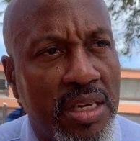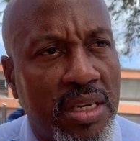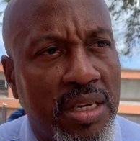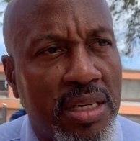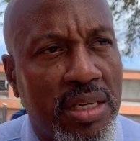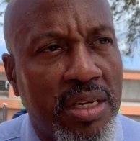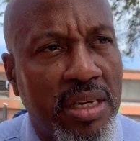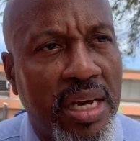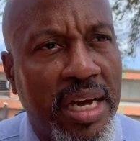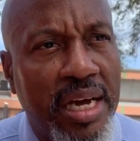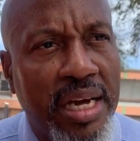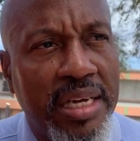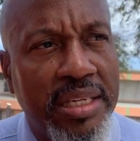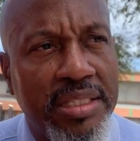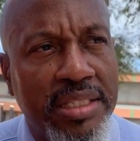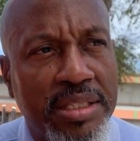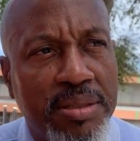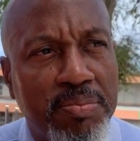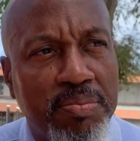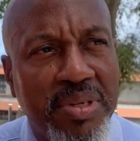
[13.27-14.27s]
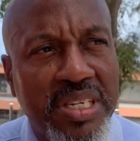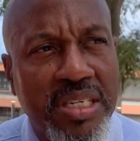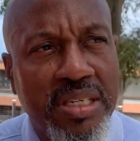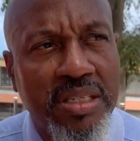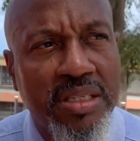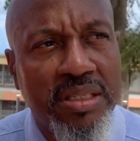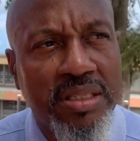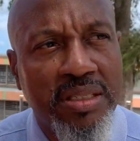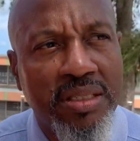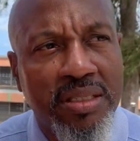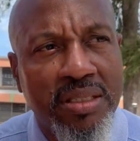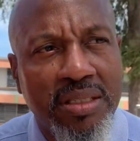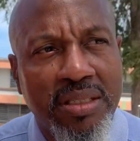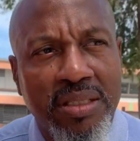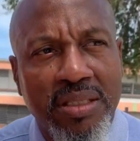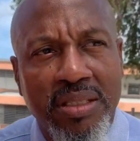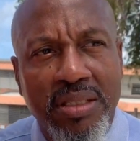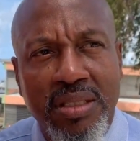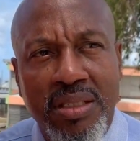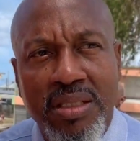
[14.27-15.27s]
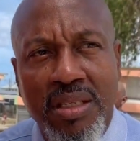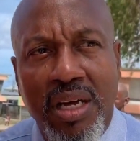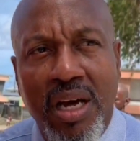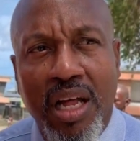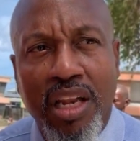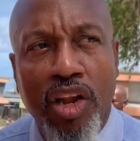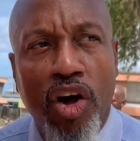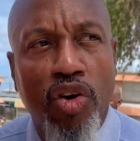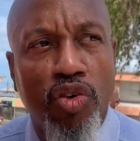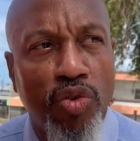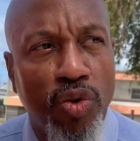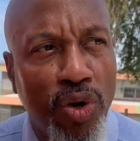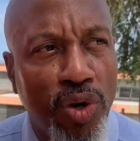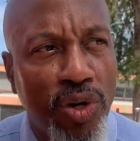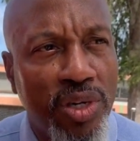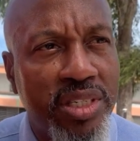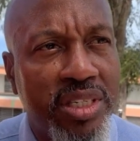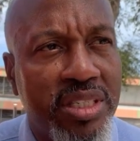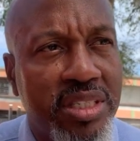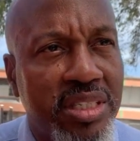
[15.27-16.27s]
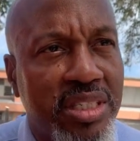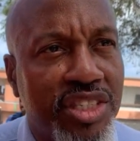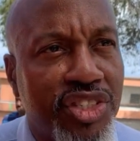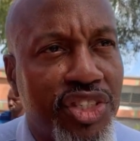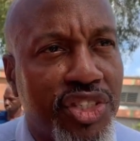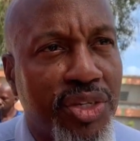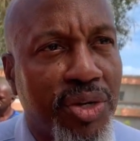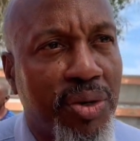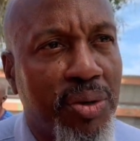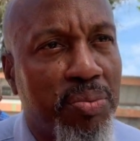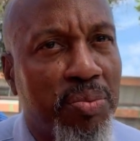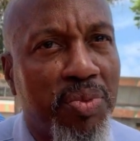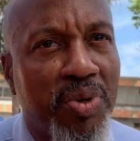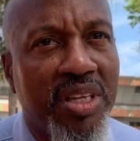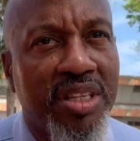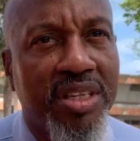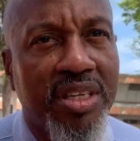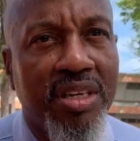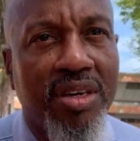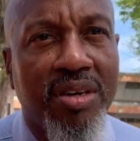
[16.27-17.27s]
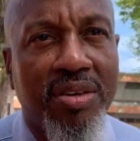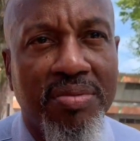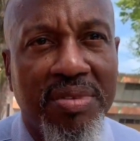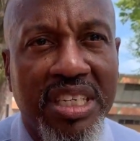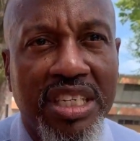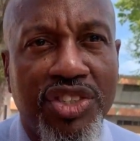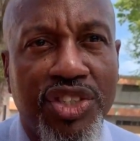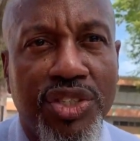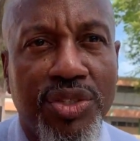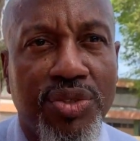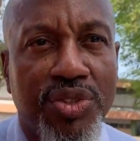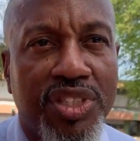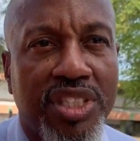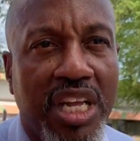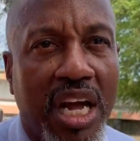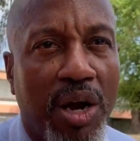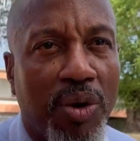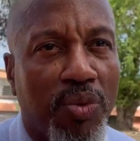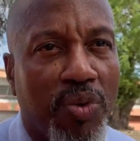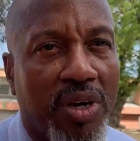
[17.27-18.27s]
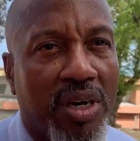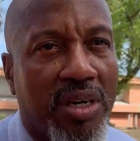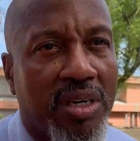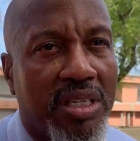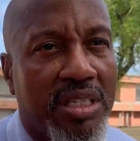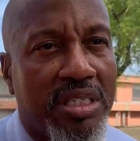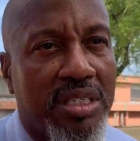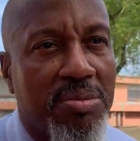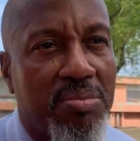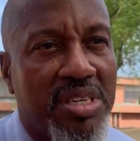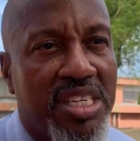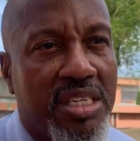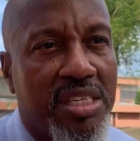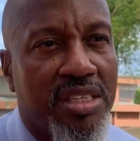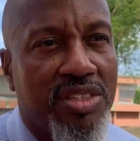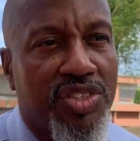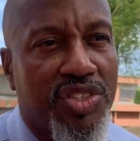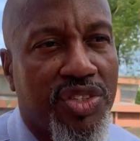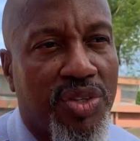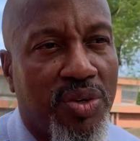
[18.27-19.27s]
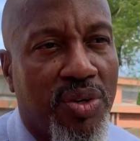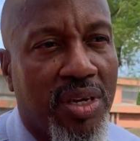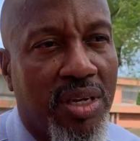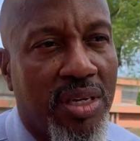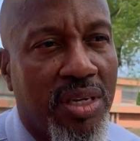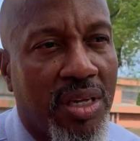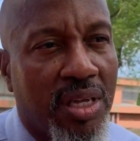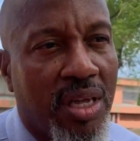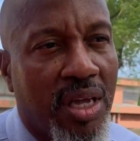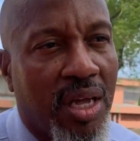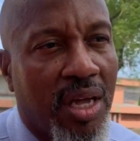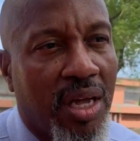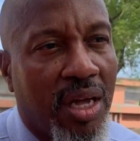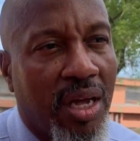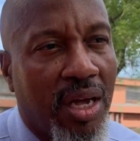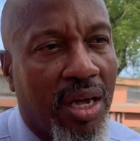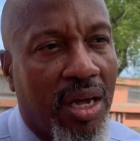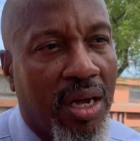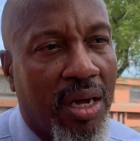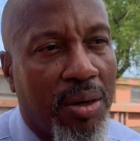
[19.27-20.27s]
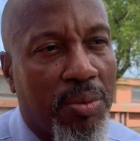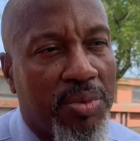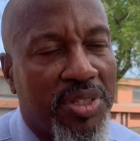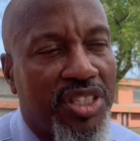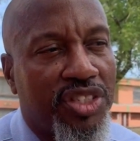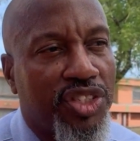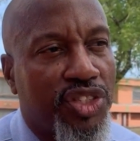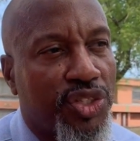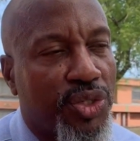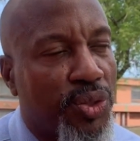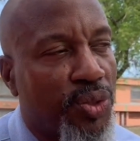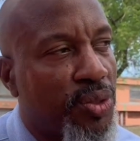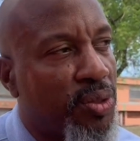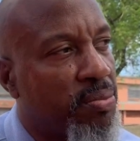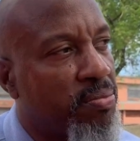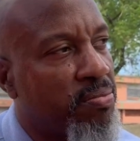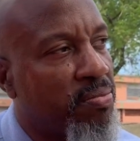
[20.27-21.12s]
It has been a long road this term with, you know, issues that were in the media and so on with the school.